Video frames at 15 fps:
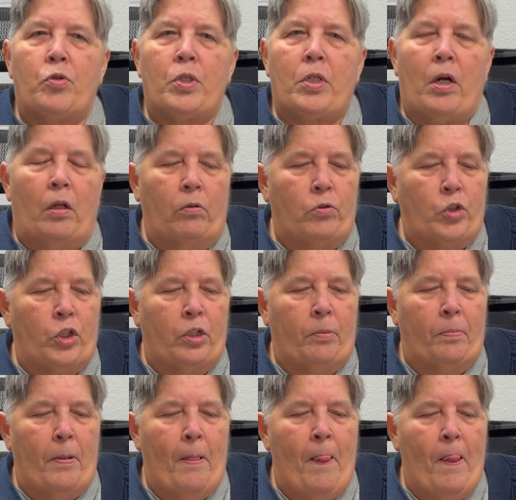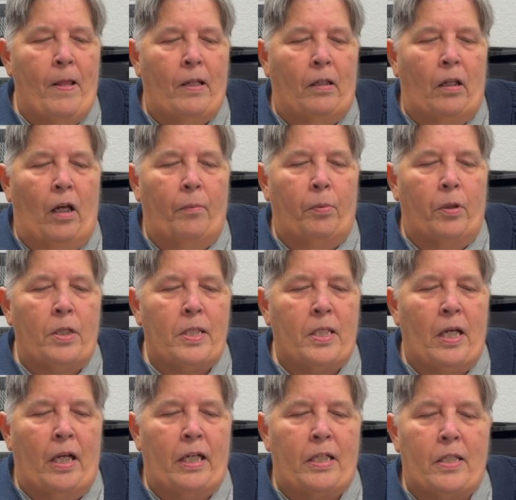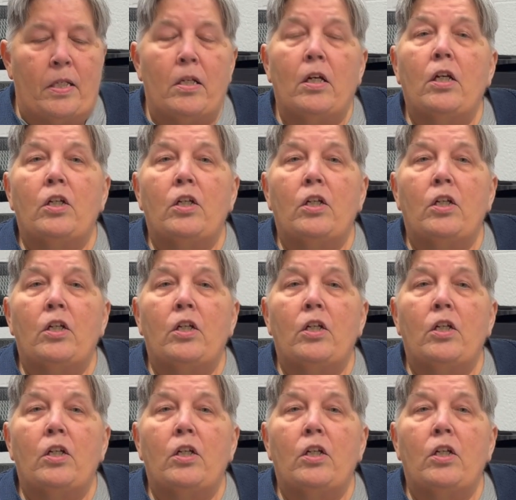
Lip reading: Scholarship in Library Science,